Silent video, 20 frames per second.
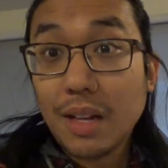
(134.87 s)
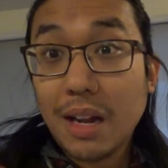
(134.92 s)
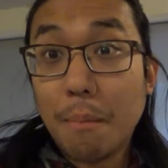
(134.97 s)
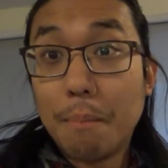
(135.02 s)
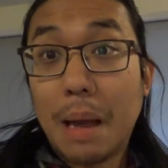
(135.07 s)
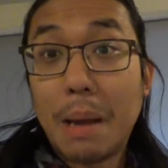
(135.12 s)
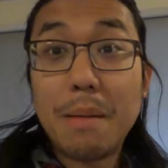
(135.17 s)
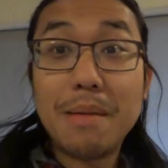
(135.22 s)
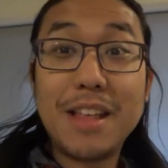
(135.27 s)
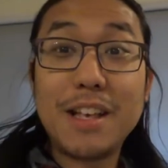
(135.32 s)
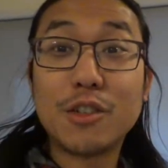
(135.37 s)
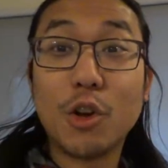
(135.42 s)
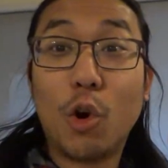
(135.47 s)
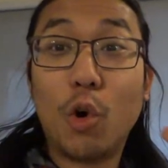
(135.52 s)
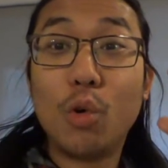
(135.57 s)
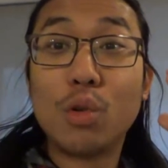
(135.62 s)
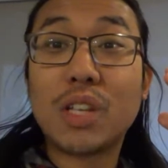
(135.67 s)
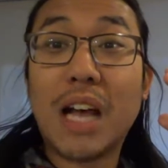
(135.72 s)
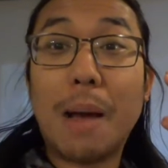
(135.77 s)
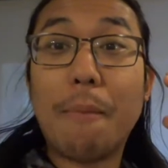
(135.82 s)
Maybe these
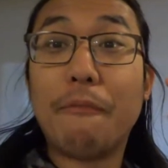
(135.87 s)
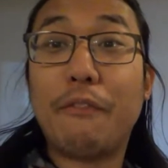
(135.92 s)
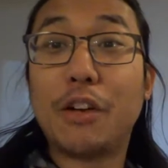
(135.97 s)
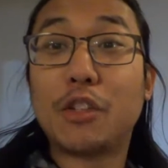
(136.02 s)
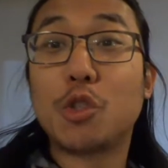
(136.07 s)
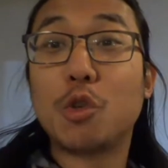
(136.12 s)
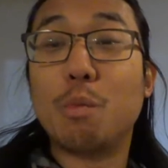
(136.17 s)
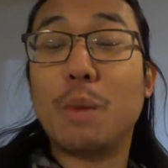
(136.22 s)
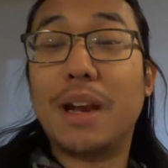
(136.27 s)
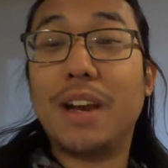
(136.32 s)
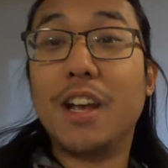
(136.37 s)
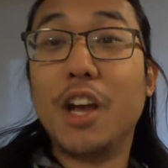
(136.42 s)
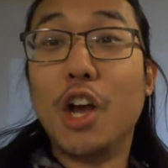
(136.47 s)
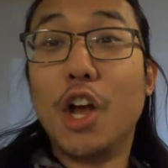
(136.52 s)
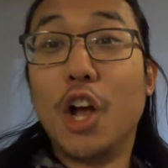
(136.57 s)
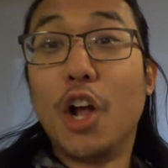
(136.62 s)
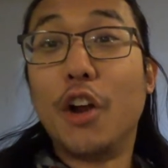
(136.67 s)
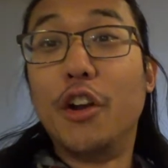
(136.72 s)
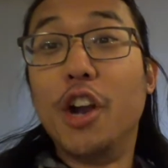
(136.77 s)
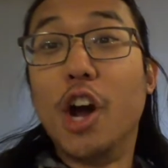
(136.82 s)
old time fishermen
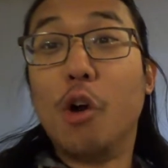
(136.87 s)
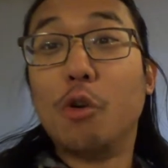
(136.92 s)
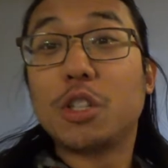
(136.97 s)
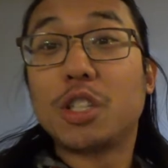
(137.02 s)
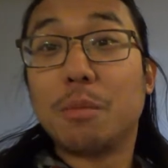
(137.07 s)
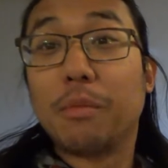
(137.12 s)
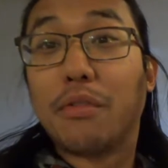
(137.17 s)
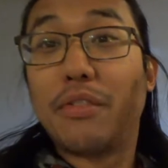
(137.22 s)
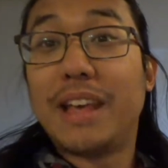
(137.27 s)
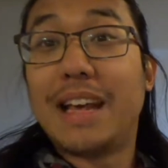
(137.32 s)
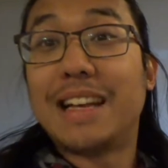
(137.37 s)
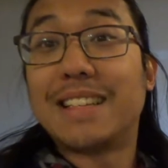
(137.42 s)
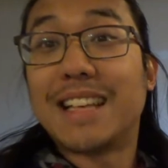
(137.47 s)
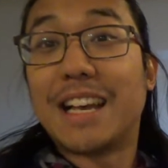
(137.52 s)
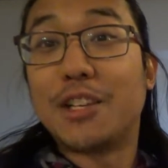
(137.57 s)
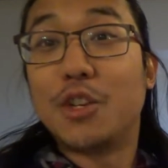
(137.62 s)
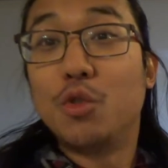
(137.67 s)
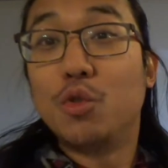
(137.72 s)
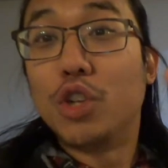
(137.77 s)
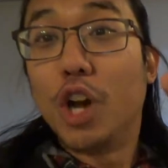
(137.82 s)
know some things
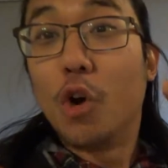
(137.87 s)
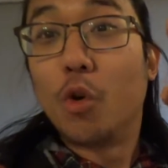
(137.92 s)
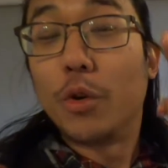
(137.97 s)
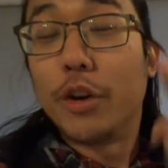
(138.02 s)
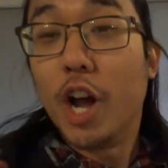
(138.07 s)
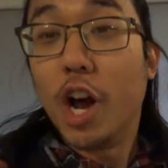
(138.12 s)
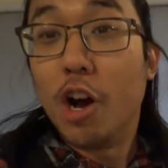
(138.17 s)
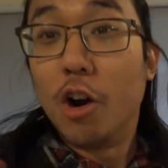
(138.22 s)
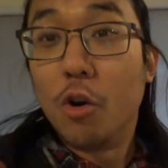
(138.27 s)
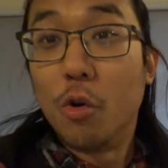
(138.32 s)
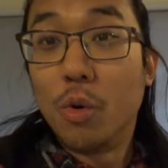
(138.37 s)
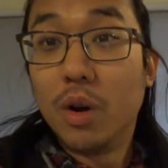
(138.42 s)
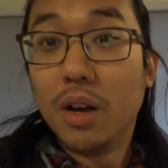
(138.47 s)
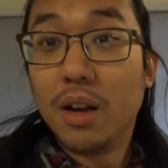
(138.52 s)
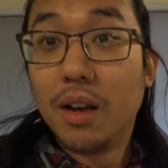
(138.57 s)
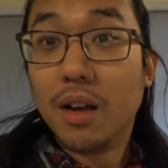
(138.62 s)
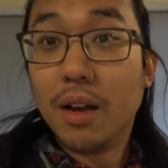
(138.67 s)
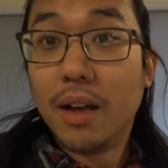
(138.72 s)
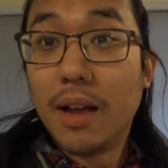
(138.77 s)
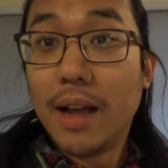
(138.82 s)
that you don't
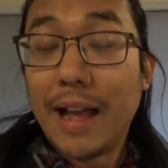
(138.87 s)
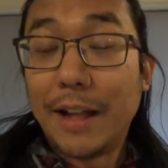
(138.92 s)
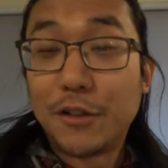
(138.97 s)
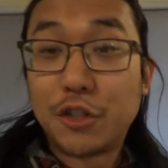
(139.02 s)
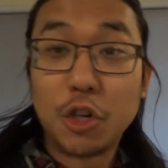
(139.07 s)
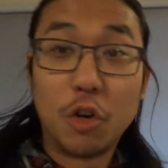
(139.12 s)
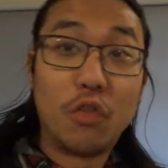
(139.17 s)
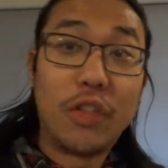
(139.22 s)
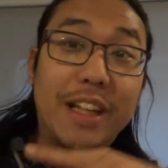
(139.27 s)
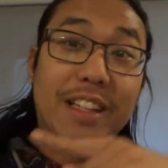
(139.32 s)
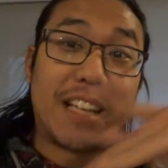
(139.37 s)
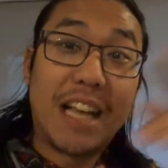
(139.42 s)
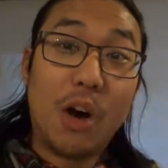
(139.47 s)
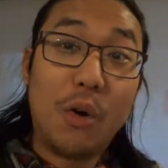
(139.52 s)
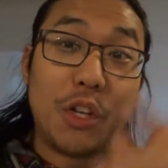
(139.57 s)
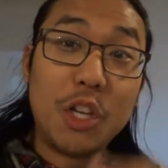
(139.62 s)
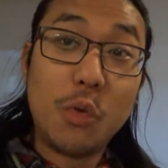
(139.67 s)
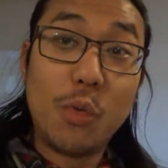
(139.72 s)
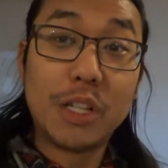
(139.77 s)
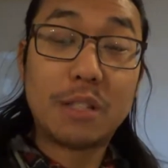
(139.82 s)
know. And so they
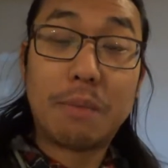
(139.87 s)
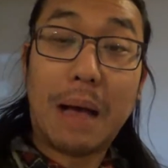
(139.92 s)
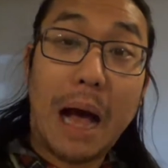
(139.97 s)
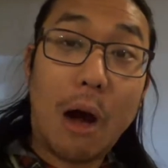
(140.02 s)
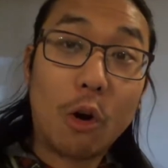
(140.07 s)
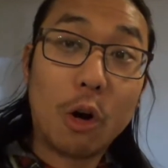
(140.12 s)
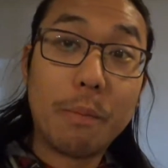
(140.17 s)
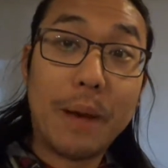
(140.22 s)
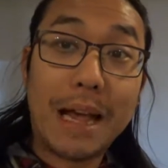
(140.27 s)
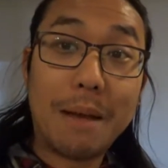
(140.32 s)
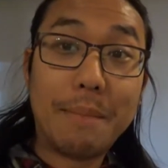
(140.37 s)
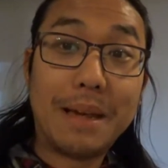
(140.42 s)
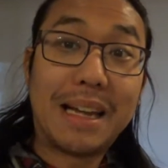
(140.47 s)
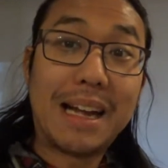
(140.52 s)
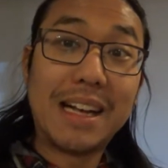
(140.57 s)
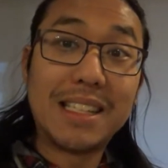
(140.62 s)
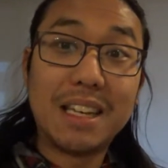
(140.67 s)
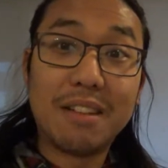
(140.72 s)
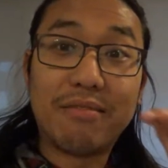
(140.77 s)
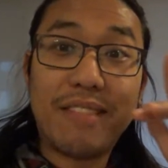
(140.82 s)
tell you it's PowerBait
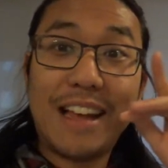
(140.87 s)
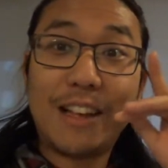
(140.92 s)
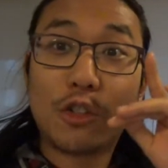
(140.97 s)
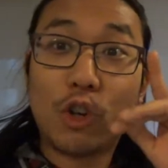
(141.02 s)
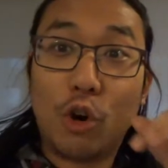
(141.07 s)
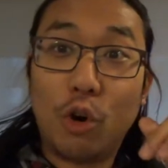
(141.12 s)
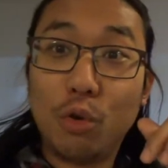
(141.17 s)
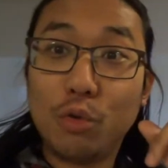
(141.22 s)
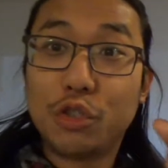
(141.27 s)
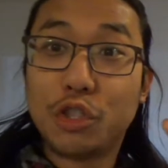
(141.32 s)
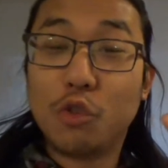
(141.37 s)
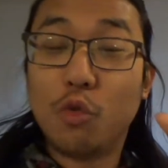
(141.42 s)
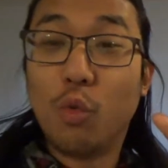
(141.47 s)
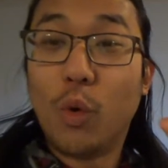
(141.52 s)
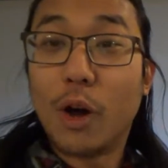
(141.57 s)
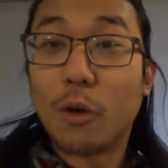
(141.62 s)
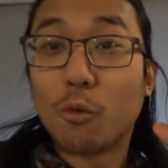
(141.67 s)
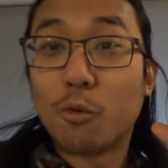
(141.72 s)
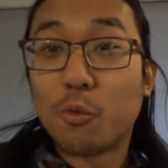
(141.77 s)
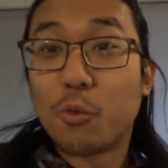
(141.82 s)
because if they told you
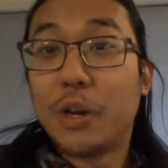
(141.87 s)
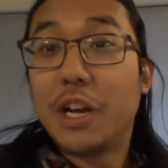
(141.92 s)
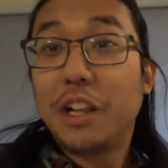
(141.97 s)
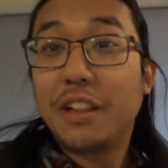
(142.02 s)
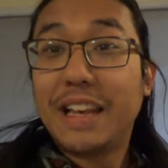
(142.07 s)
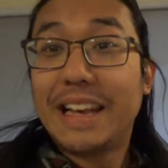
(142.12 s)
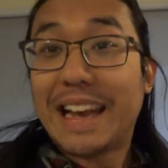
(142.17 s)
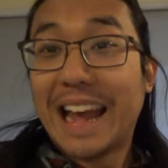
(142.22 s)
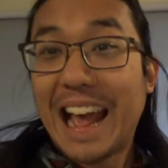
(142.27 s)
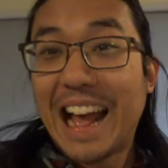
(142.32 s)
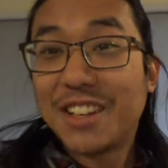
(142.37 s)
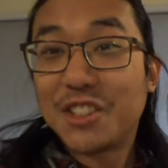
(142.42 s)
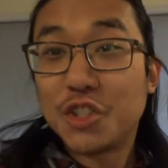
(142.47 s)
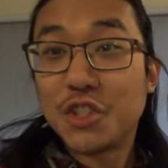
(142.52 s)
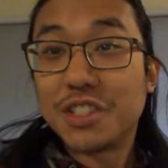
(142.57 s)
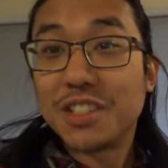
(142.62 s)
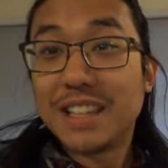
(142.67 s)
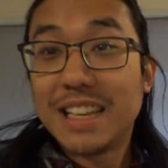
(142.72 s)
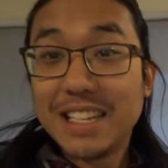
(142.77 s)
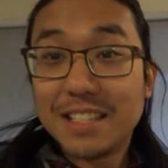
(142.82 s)
what really
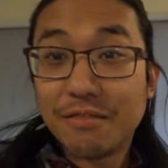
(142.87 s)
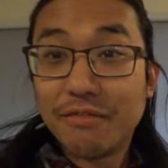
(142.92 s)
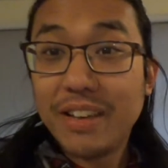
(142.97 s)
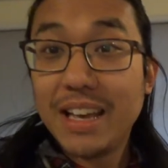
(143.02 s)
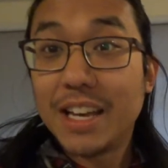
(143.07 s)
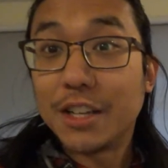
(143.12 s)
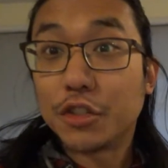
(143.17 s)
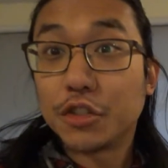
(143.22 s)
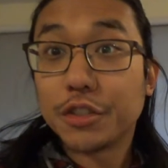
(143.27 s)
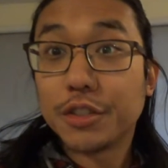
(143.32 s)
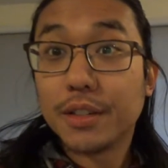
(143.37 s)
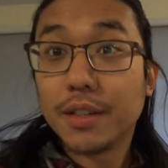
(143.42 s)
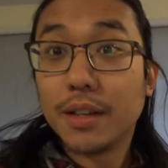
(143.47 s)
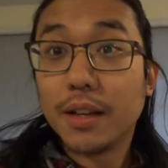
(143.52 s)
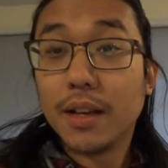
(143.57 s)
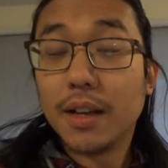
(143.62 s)
catches these fish,